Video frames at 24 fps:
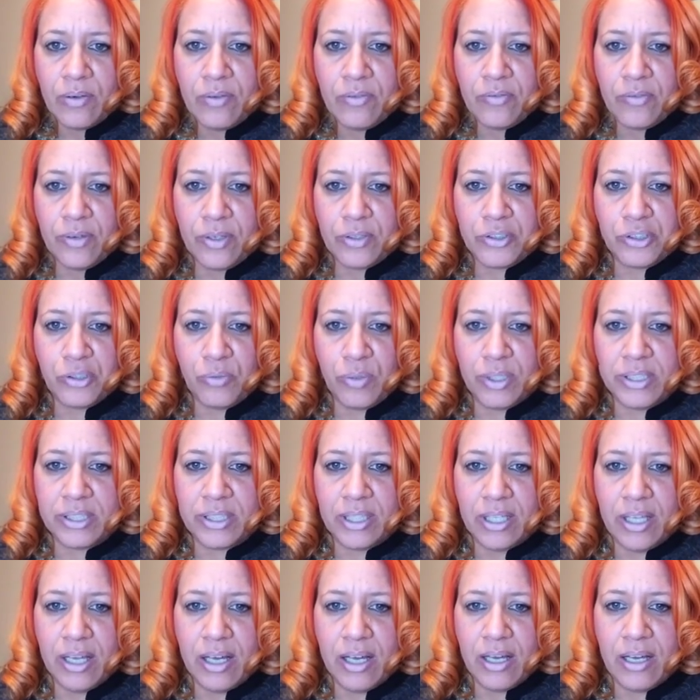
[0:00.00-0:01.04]
Virtuous
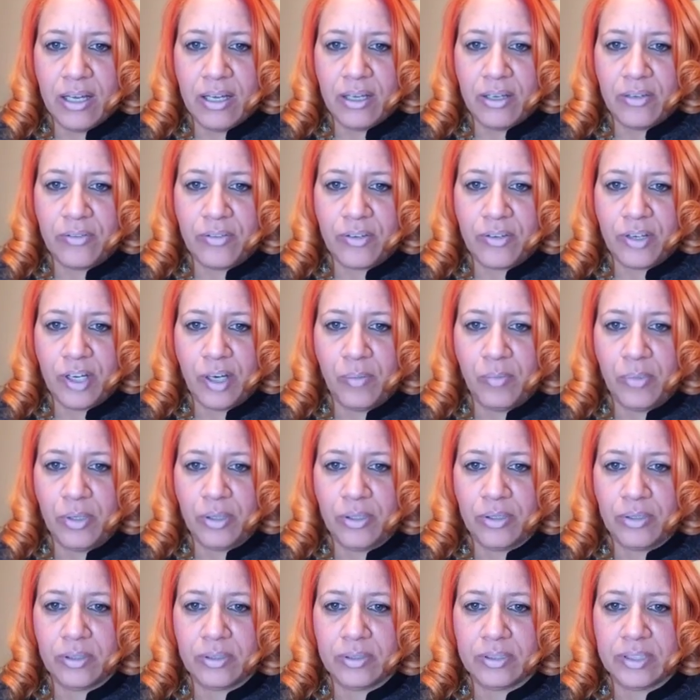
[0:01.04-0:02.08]
Love, come
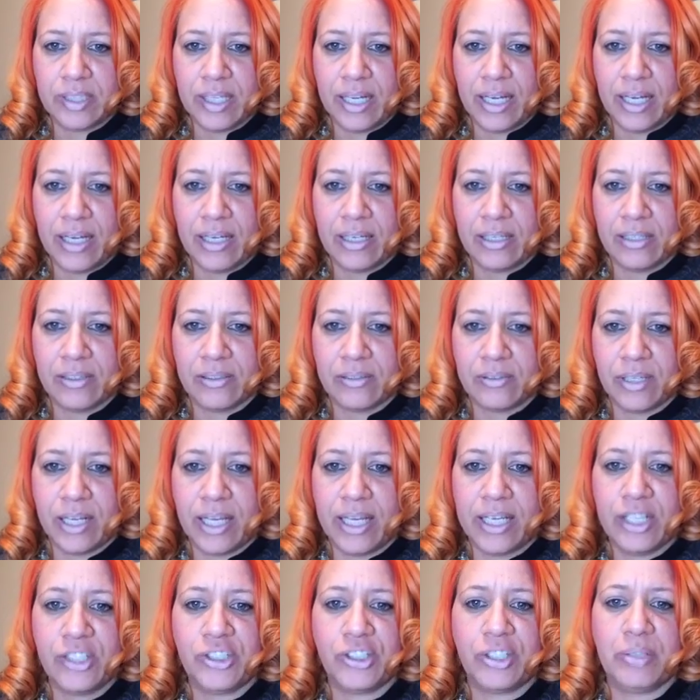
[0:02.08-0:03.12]
on down.
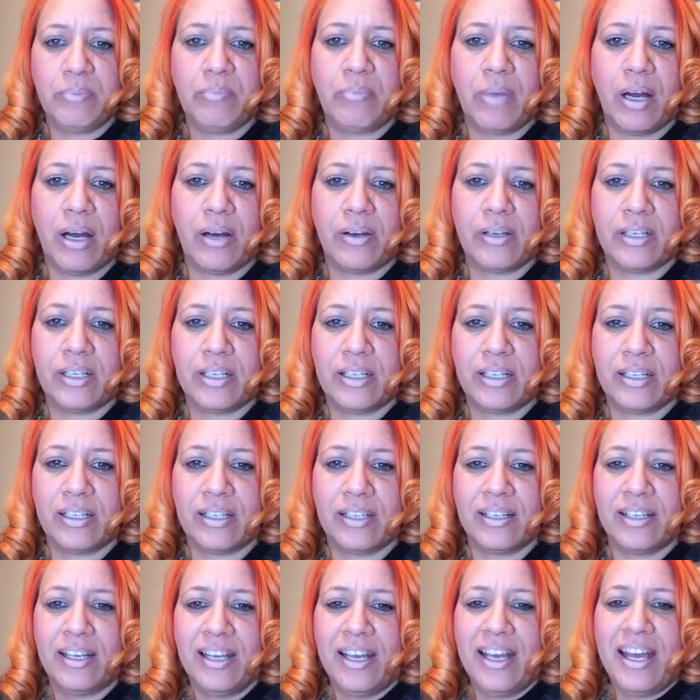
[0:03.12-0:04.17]
Angie
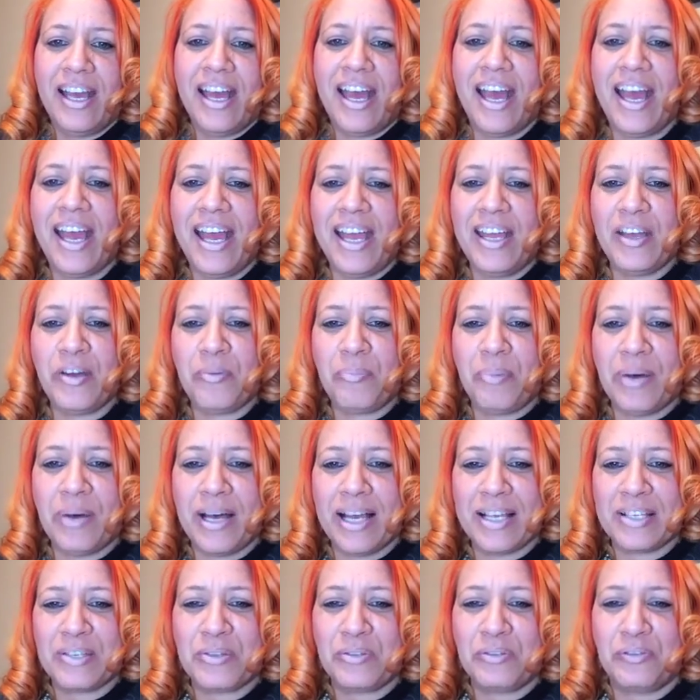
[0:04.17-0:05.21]
Martin. Hey,
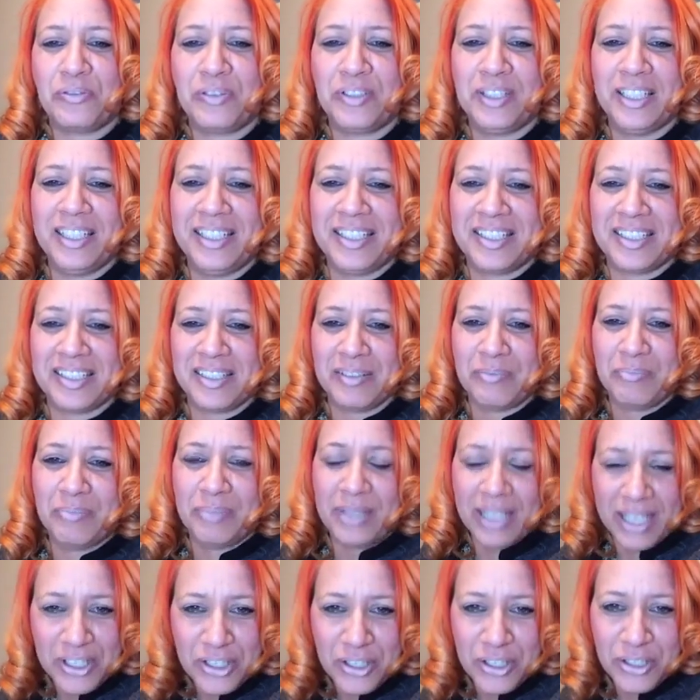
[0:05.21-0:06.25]
Apostle Felicia,
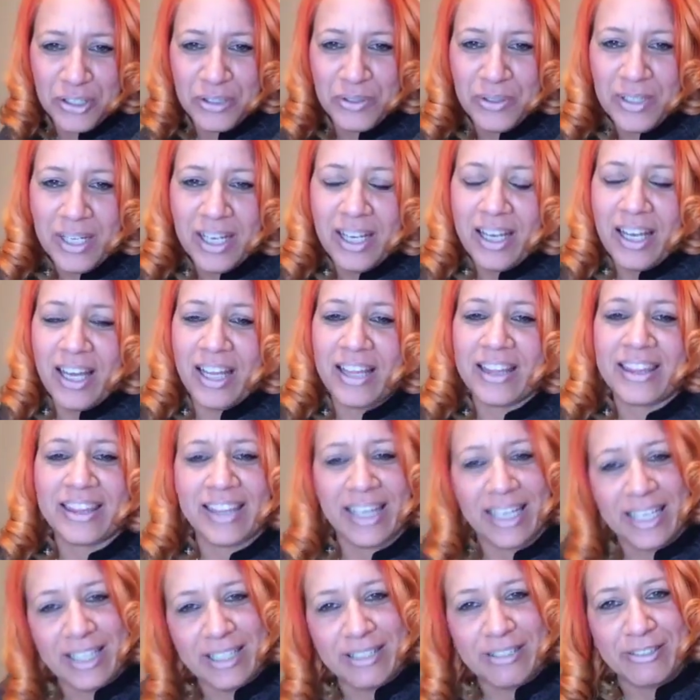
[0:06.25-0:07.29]
bless you and
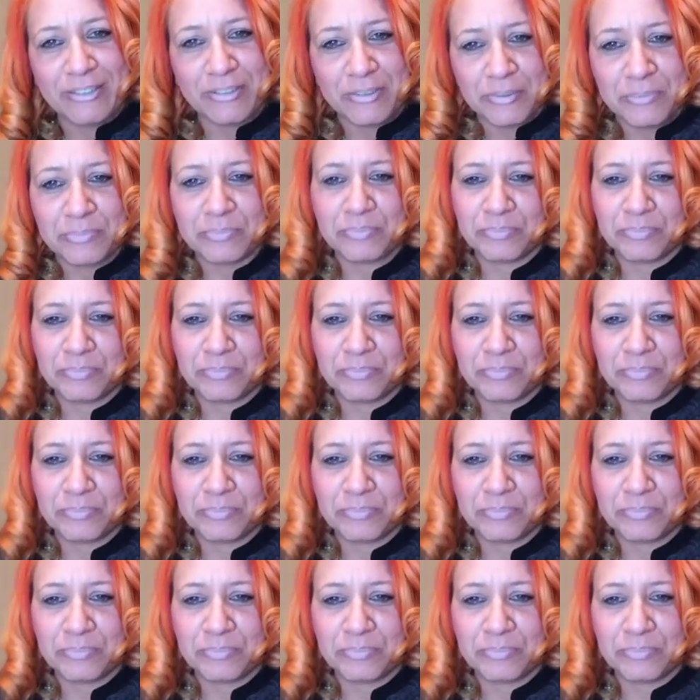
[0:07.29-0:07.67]
thank you.